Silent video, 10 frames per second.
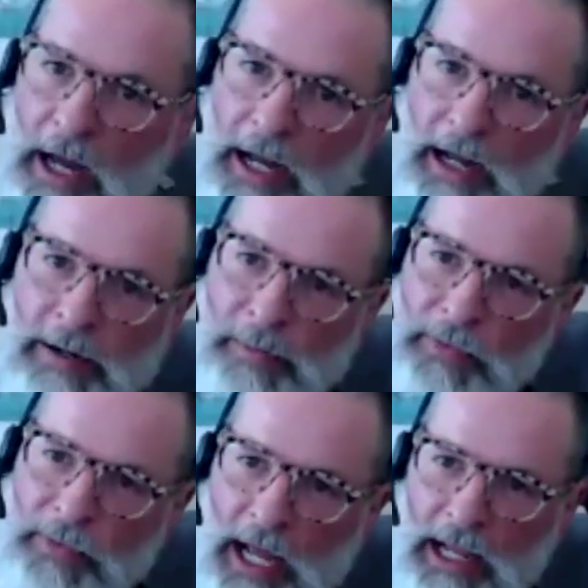mean,
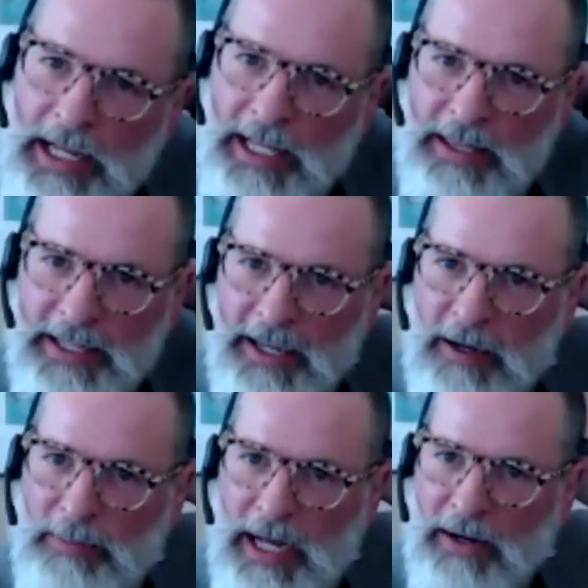in
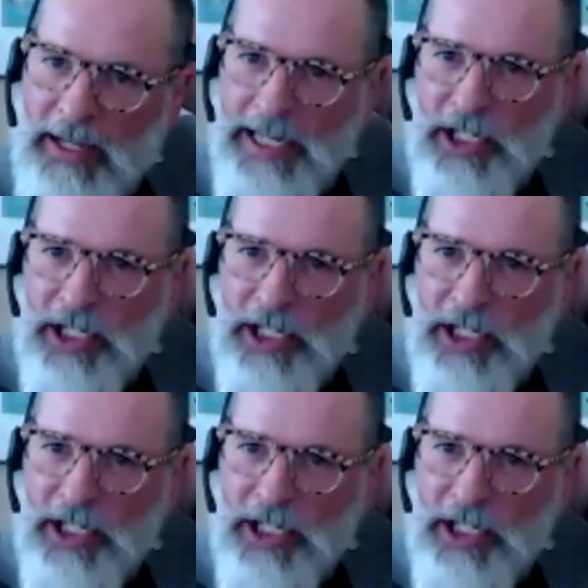thinking about